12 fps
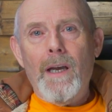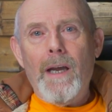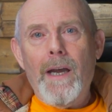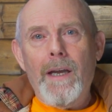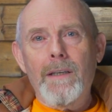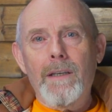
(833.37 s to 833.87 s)

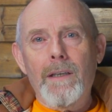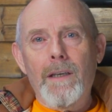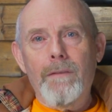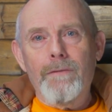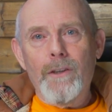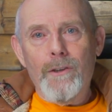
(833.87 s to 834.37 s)
And
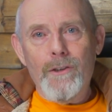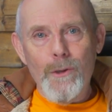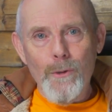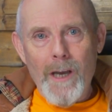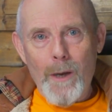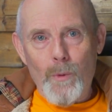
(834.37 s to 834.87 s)
if you
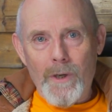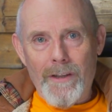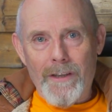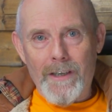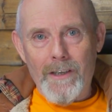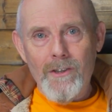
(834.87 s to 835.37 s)
do get one of
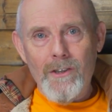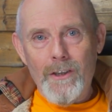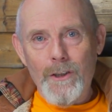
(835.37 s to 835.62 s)
these,